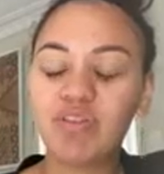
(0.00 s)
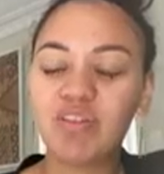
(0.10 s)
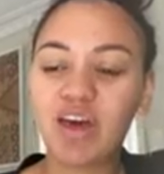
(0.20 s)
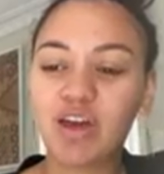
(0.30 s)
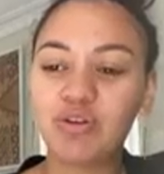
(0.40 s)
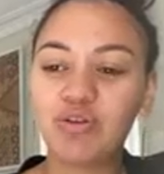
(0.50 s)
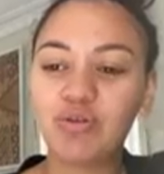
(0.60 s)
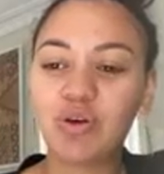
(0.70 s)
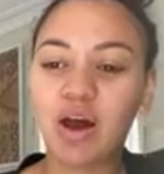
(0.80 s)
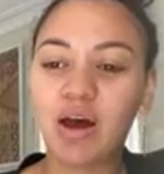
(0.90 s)
that
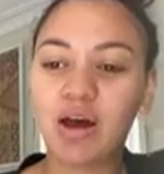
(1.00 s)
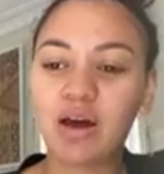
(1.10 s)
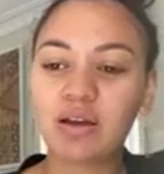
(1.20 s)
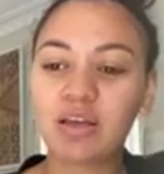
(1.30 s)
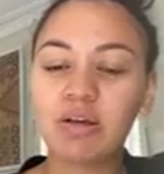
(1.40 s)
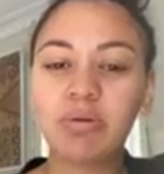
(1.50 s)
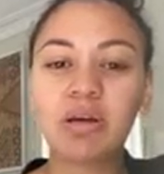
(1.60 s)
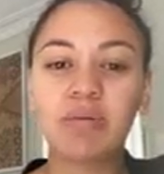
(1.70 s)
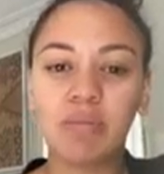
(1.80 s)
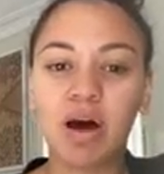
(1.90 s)
you are keeping
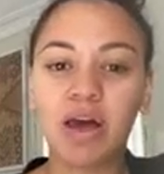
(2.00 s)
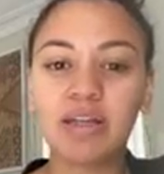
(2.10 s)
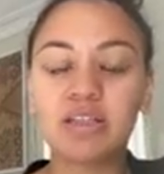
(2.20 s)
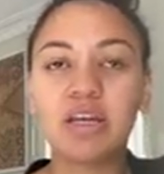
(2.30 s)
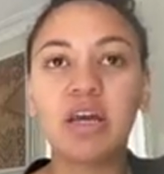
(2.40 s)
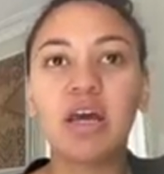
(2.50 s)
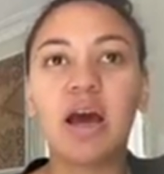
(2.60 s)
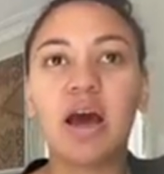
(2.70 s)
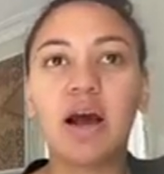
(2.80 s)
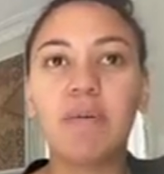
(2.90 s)
in mind
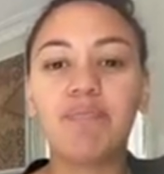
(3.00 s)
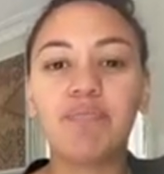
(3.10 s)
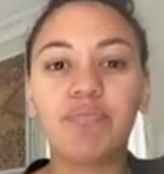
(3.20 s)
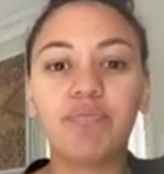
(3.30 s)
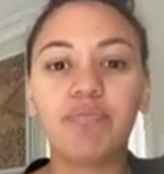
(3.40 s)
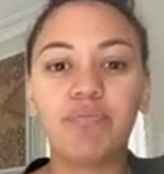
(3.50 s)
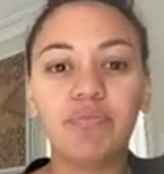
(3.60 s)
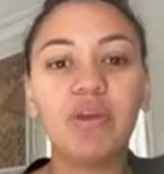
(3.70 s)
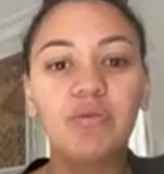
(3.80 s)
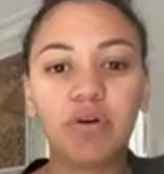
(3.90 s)

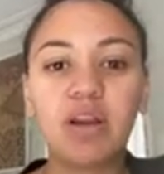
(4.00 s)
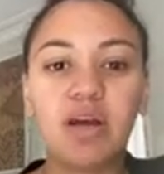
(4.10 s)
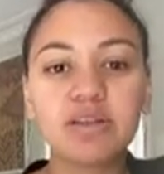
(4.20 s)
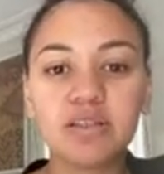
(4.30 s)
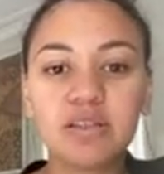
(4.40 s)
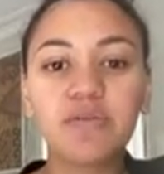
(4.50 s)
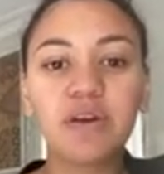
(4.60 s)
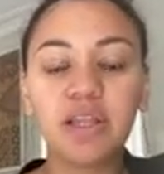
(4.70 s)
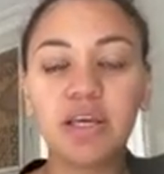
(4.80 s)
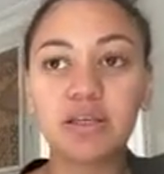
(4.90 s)
everyone else's
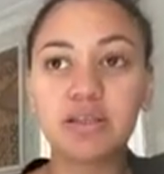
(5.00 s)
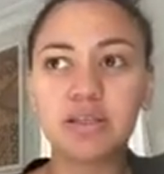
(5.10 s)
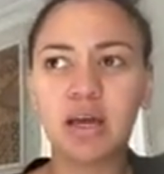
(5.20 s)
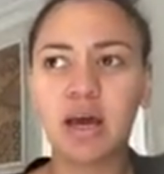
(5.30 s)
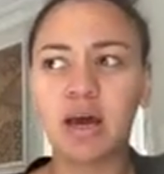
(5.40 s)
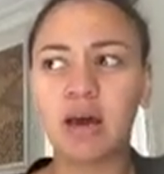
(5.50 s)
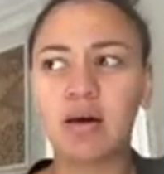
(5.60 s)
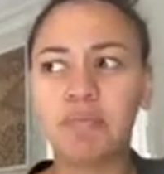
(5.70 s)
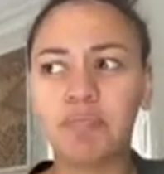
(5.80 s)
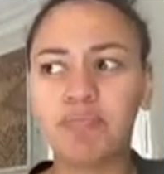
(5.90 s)
feelings
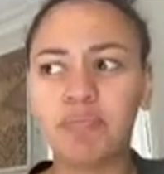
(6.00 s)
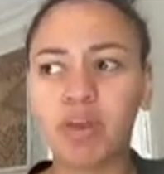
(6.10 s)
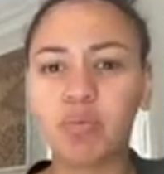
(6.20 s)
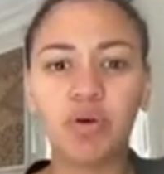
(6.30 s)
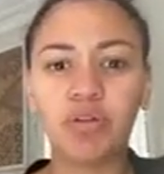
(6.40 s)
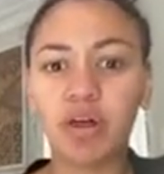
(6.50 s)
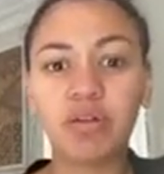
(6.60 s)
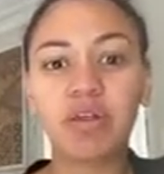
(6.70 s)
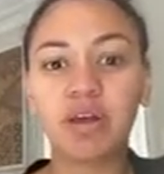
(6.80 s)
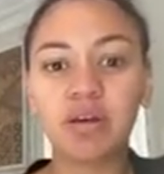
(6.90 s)
and what they
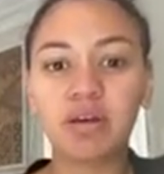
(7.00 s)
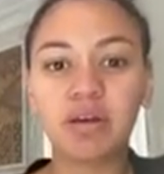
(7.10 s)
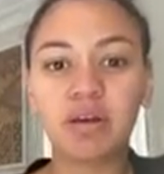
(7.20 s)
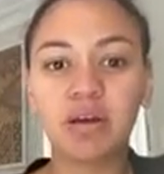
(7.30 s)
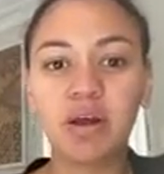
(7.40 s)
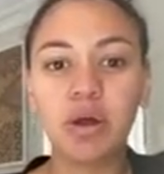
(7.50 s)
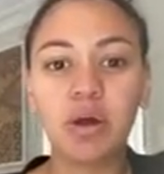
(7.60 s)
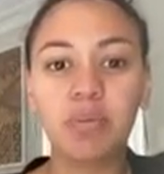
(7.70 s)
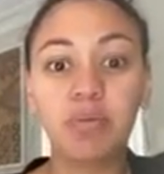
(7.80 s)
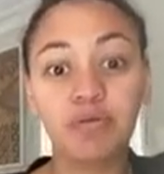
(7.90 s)
think
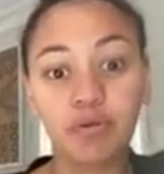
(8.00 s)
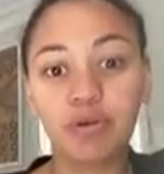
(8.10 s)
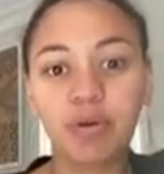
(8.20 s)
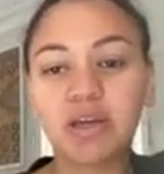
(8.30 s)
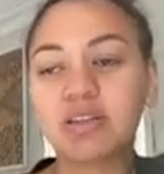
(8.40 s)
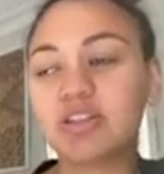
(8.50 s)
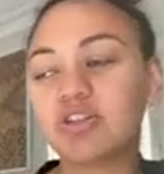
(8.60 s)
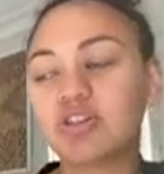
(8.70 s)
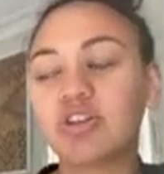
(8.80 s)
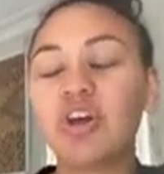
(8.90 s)
before you make a
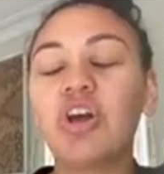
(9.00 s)
decision.